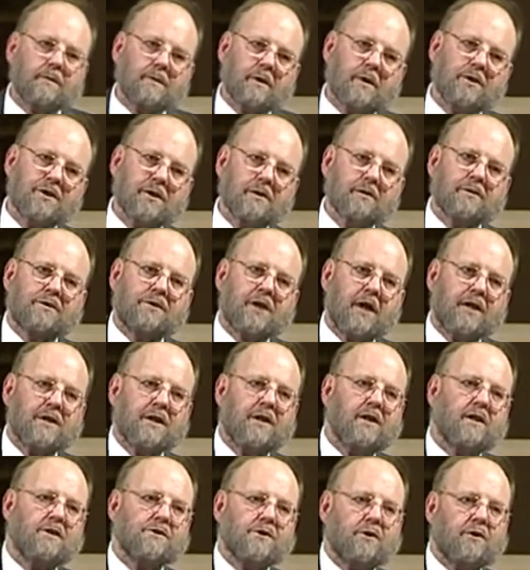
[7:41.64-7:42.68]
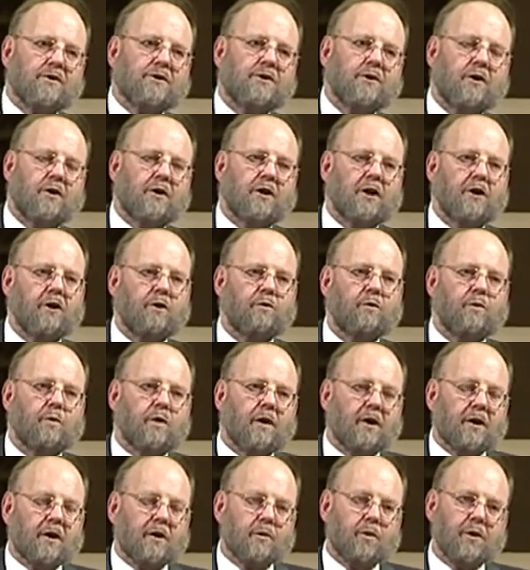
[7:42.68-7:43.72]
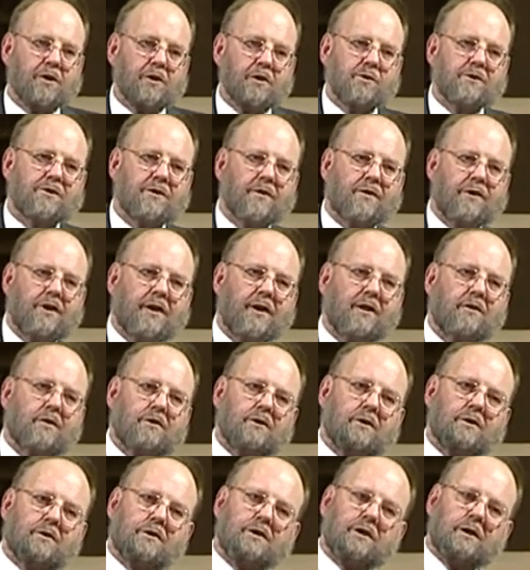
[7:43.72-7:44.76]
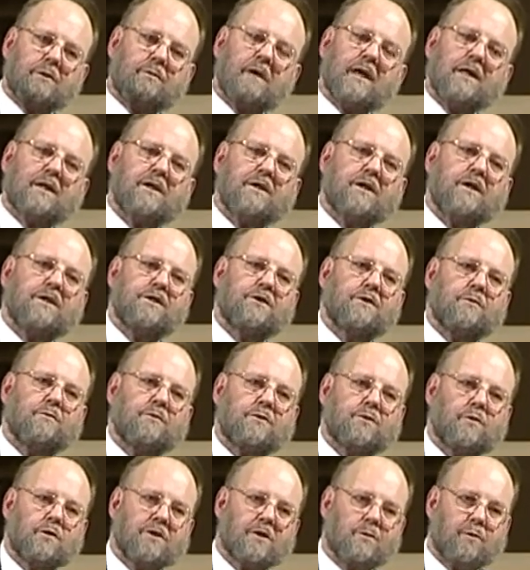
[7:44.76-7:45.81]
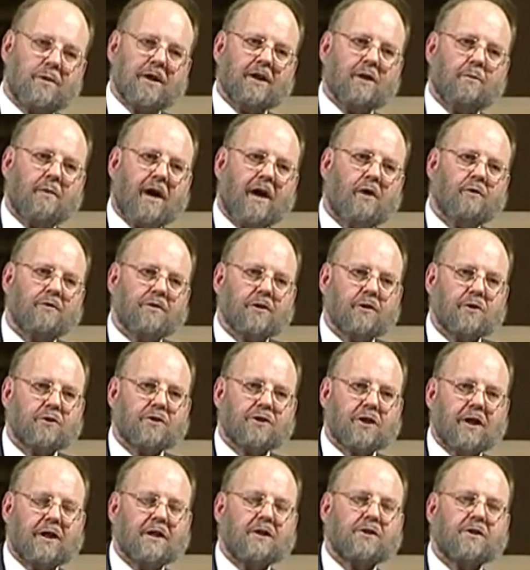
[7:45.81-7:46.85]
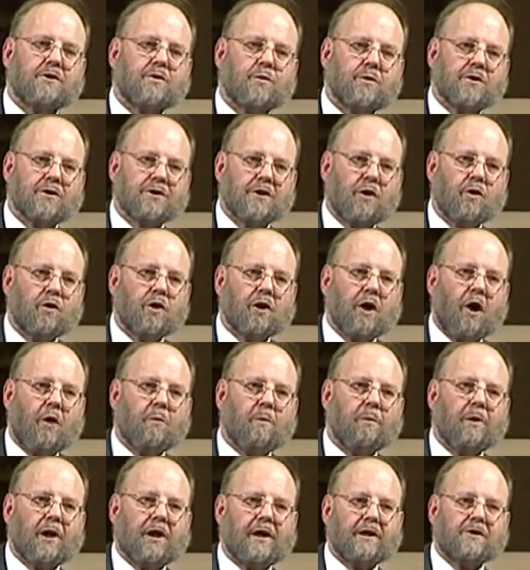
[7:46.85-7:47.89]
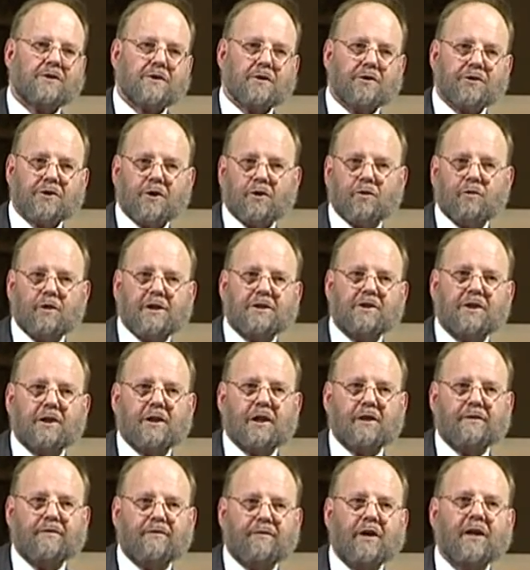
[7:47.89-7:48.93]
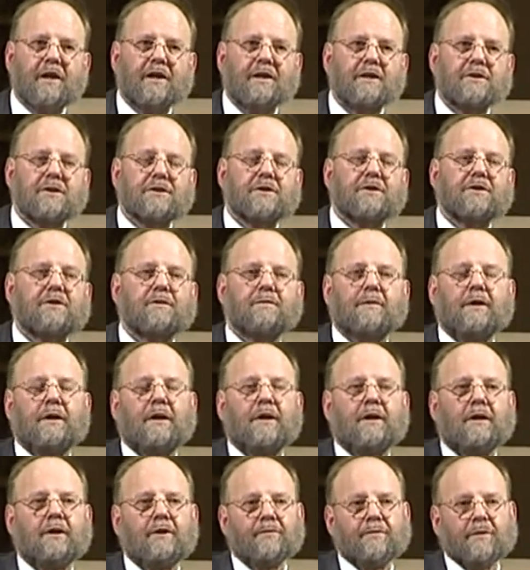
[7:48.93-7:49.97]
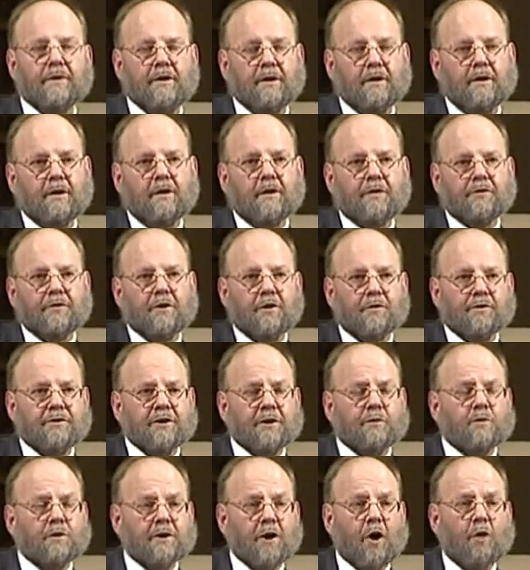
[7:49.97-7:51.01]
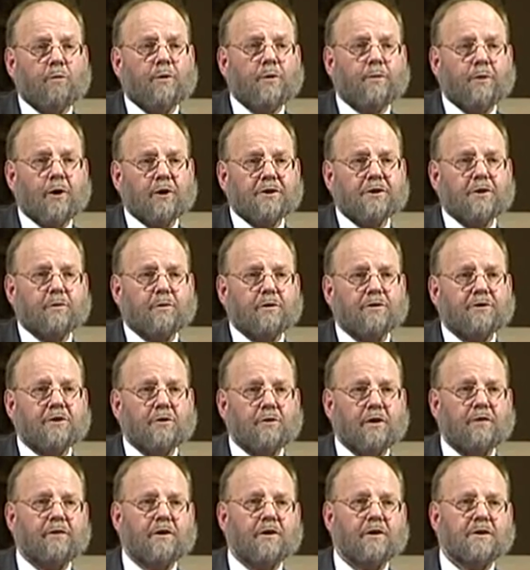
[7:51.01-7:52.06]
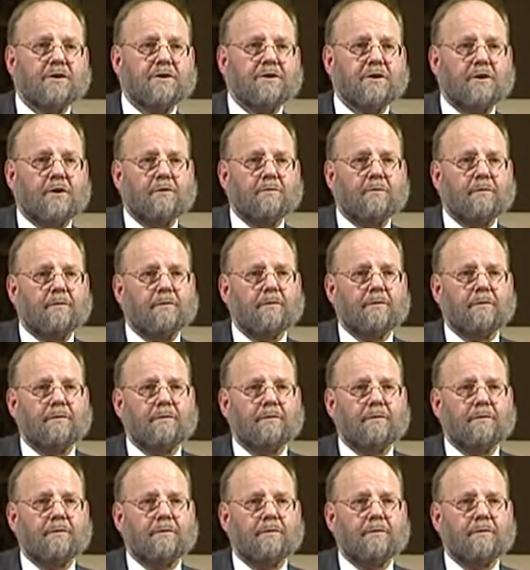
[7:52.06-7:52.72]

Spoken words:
Until 10 years or so ago, we used to think that the mechanisms which bring about those changes were so complex and so rigidly fixed that it would not be possible to reverse them.